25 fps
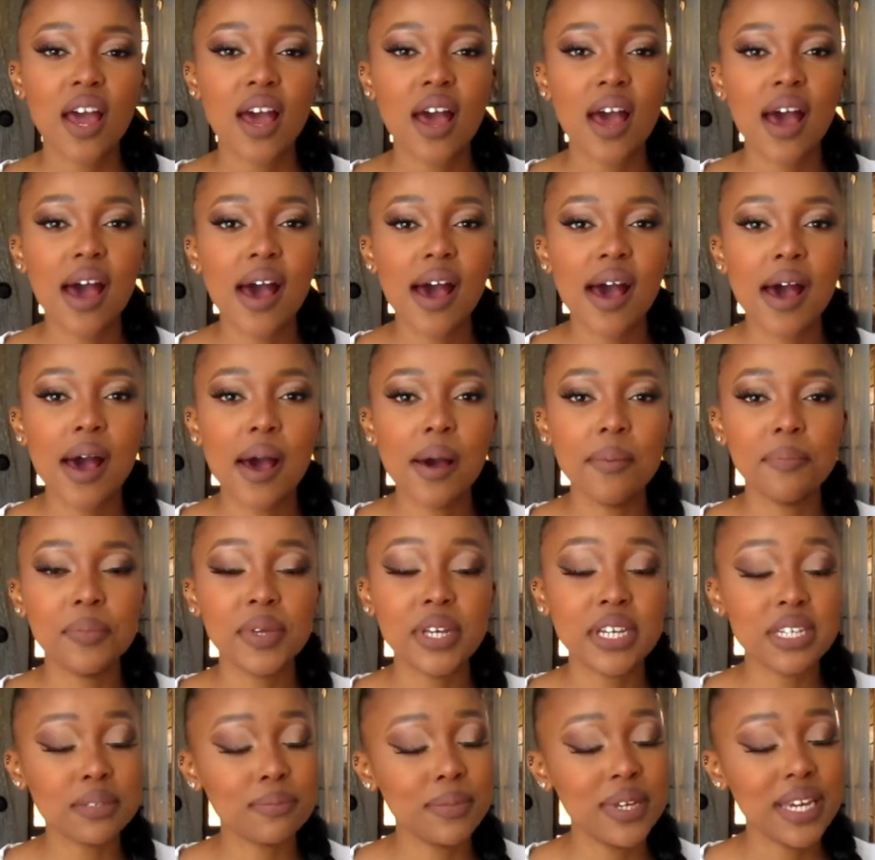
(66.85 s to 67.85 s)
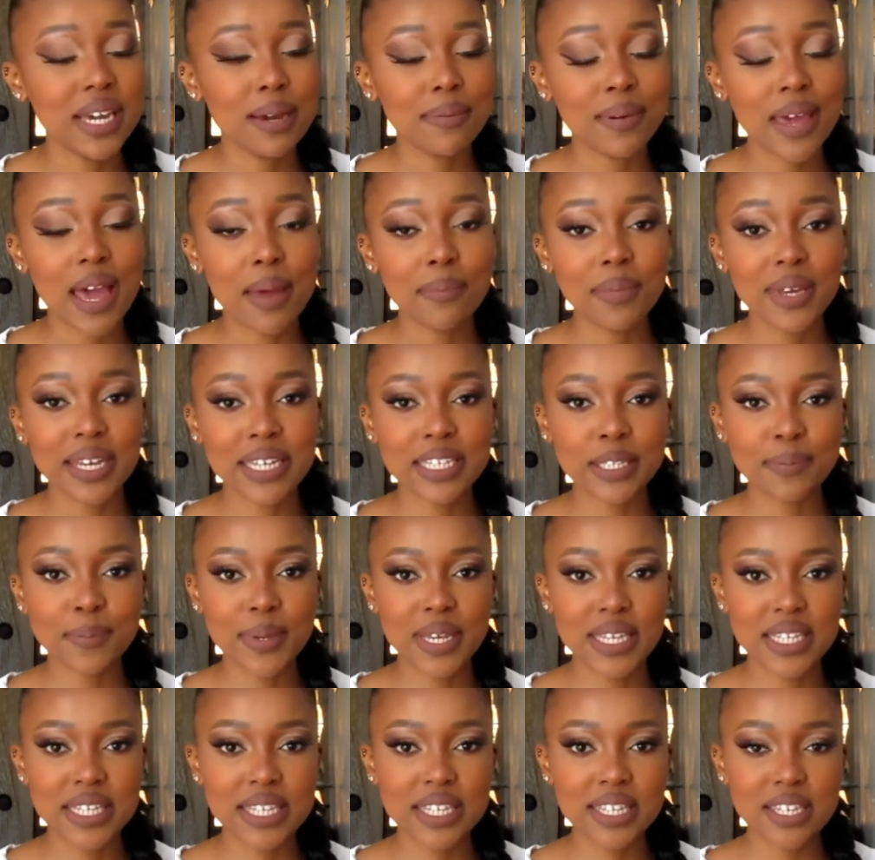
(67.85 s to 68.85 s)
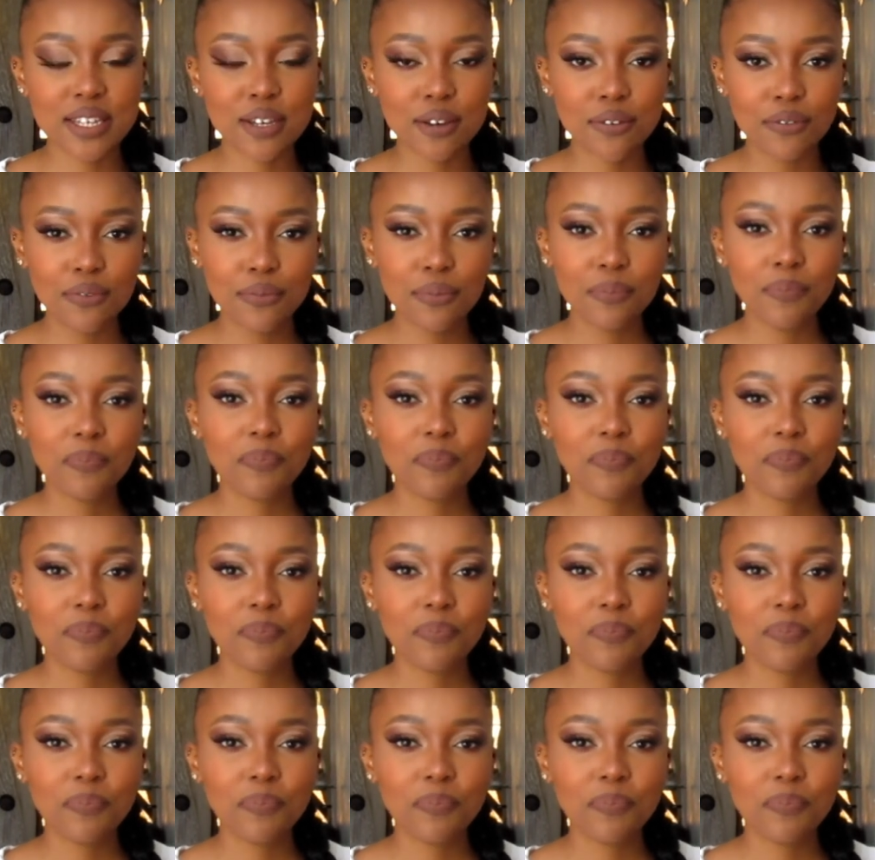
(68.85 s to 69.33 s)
because makeup can be expensive,